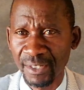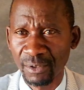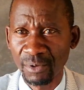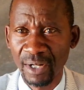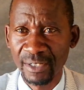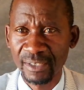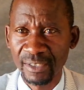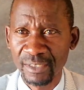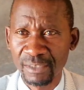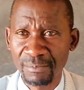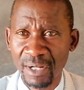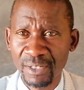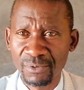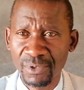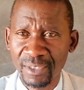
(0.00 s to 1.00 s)
inequalities.
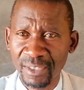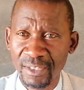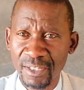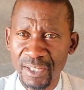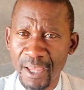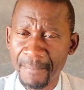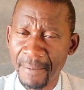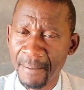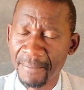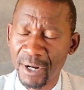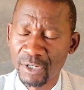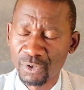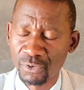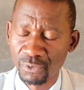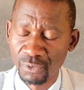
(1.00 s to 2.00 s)
But with the uh,
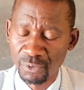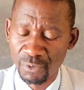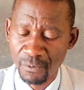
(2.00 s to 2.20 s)
paper 2,